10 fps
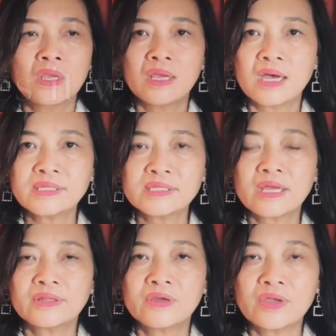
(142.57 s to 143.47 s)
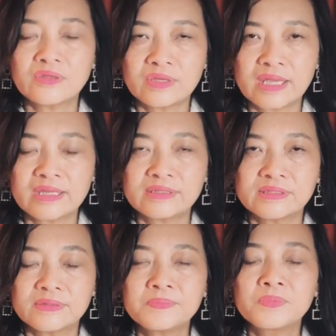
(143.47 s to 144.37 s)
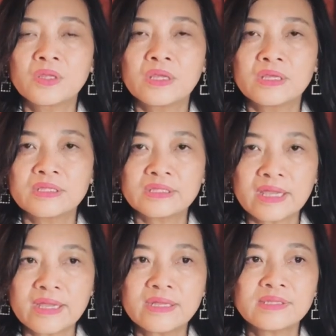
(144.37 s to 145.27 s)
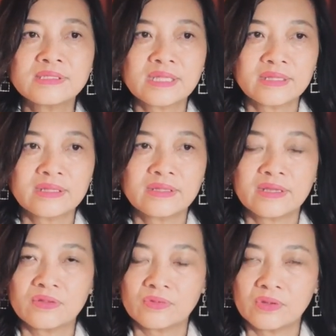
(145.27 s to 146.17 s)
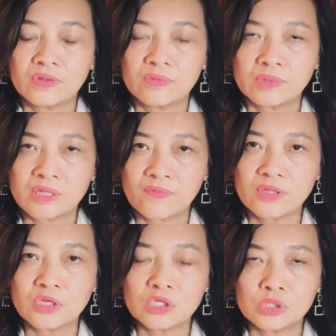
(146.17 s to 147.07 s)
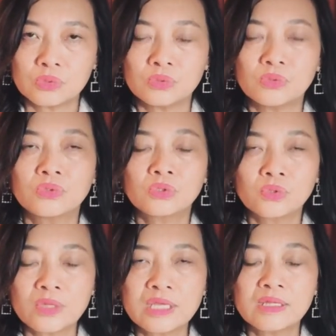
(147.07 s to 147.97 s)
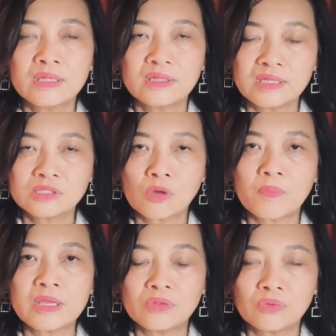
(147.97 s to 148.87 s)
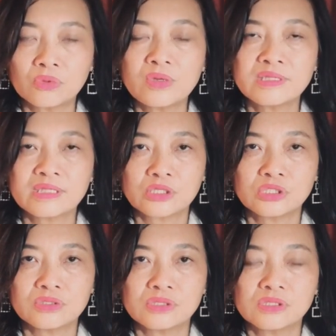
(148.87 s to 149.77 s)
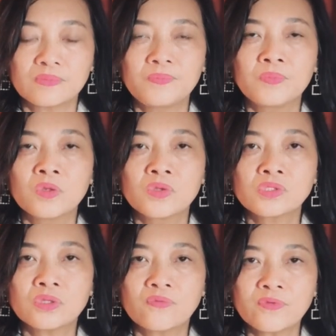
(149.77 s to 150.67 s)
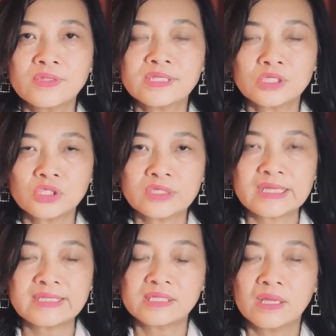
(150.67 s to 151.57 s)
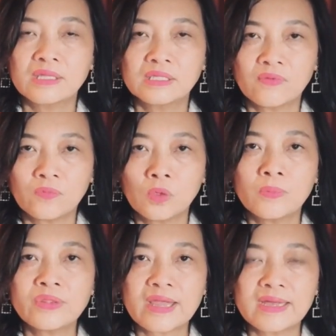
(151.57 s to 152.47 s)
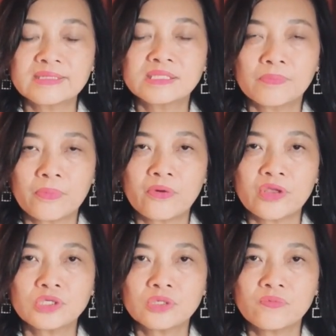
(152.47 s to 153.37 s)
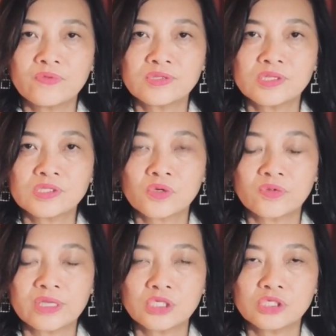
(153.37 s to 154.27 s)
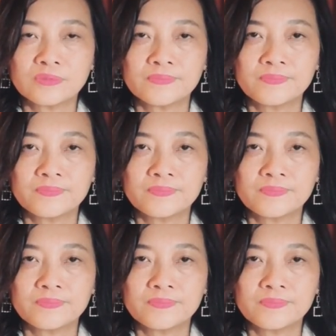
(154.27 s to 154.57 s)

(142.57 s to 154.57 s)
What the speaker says: As an adult educator, Taylor stated that divided into three, this topic into three sections. So the first section is development as separation versus connection.